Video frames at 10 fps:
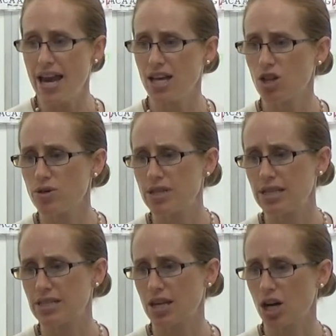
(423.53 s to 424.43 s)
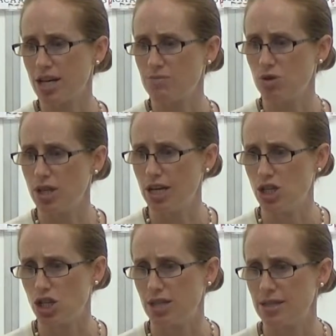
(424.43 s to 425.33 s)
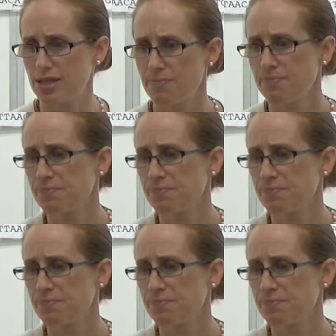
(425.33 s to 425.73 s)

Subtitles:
any of those things can cause mutations.